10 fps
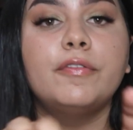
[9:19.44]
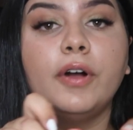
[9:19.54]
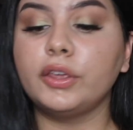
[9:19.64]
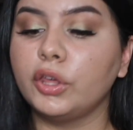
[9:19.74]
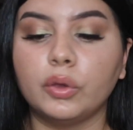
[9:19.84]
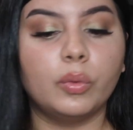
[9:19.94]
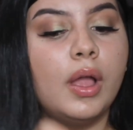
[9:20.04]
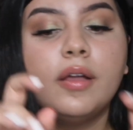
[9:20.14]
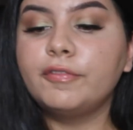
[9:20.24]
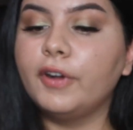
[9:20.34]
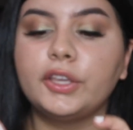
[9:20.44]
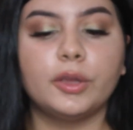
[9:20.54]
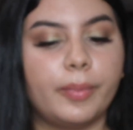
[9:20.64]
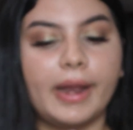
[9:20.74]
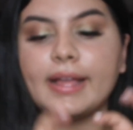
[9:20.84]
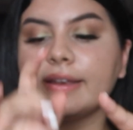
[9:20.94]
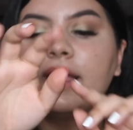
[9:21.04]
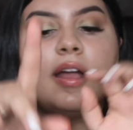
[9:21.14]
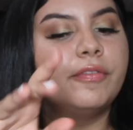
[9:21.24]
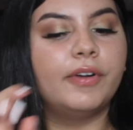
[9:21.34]
fuck you, fuck your brand,
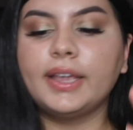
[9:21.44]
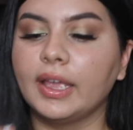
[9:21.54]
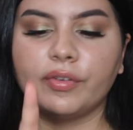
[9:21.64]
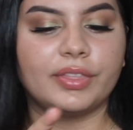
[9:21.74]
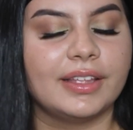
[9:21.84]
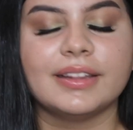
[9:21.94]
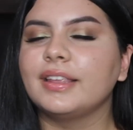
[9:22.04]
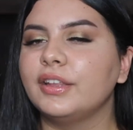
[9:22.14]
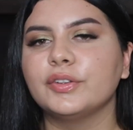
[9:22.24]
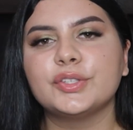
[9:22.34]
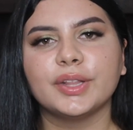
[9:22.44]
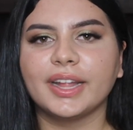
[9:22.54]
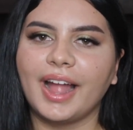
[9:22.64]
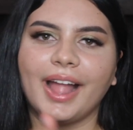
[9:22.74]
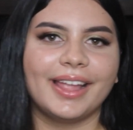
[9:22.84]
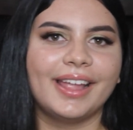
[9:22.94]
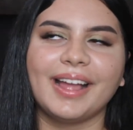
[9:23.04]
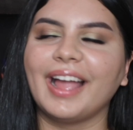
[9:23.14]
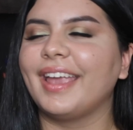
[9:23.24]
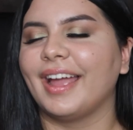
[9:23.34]
fuck everything, you know? So, like,
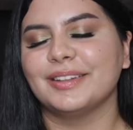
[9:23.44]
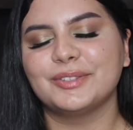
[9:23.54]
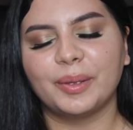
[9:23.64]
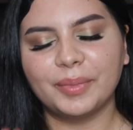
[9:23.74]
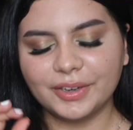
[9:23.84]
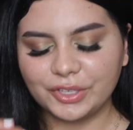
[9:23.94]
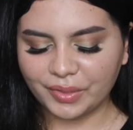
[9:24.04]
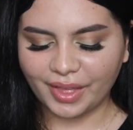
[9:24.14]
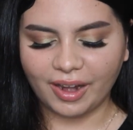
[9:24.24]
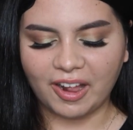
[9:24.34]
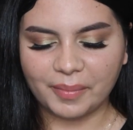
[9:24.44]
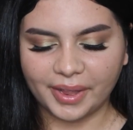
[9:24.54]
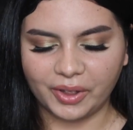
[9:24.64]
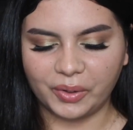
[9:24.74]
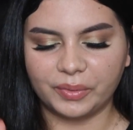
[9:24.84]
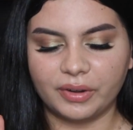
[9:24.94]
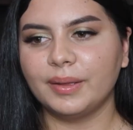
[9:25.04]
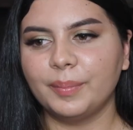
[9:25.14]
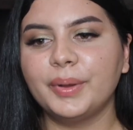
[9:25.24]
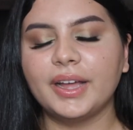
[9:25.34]
I can't. So I'm gonna do that on my own.
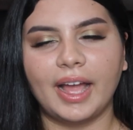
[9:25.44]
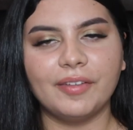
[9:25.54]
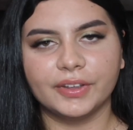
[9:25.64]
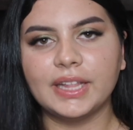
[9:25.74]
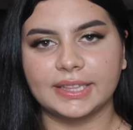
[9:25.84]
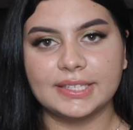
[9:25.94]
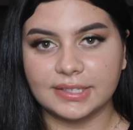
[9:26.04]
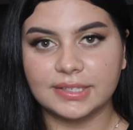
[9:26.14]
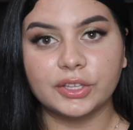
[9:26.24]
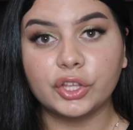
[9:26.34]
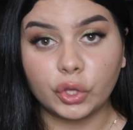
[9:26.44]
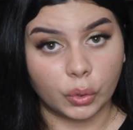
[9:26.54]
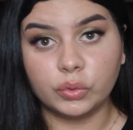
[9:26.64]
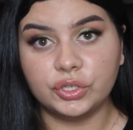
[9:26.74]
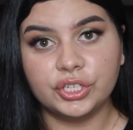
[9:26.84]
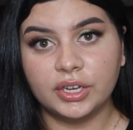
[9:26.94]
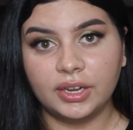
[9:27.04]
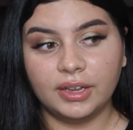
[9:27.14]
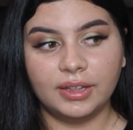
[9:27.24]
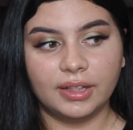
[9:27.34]
But I feel like this is a huge
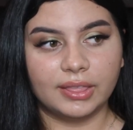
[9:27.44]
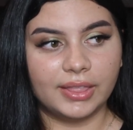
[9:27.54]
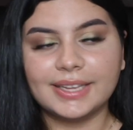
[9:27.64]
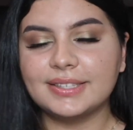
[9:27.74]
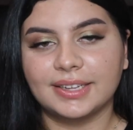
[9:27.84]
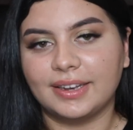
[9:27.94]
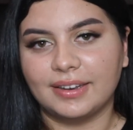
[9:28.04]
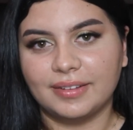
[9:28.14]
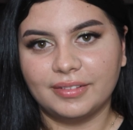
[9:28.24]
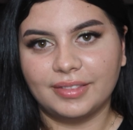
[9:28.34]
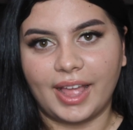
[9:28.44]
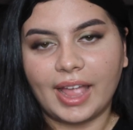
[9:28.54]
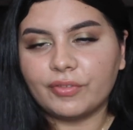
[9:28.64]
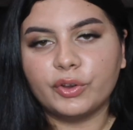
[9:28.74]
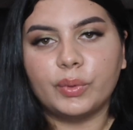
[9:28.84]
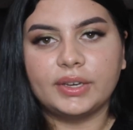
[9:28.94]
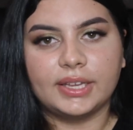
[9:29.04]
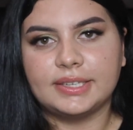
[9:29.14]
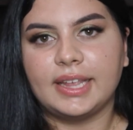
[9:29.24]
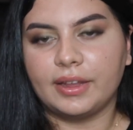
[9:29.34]
lesson that everyone
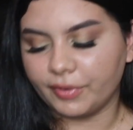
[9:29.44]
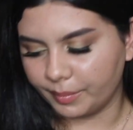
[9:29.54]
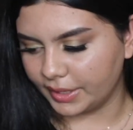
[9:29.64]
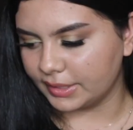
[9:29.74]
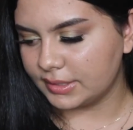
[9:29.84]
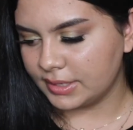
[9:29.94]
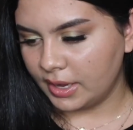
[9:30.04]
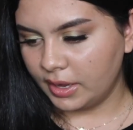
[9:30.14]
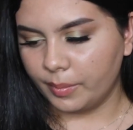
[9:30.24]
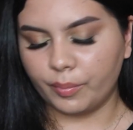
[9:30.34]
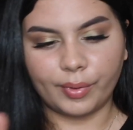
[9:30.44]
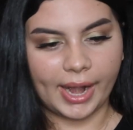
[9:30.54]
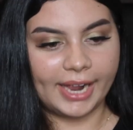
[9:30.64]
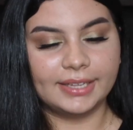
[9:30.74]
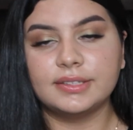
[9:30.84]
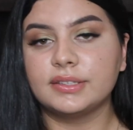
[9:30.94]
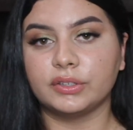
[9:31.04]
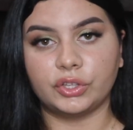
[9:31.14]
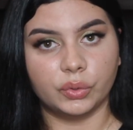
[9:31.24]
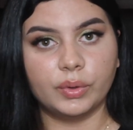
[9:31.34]
can take from this. Brands,
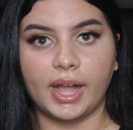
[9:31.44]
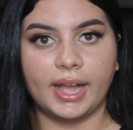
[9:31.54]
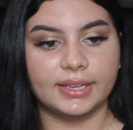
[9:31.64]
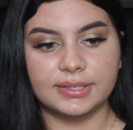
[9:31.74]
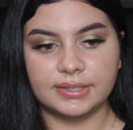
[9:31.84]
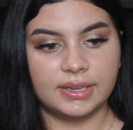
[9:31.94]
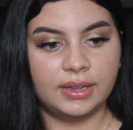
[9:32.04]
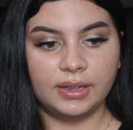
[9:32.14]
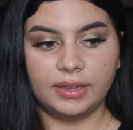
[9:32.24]
you guys,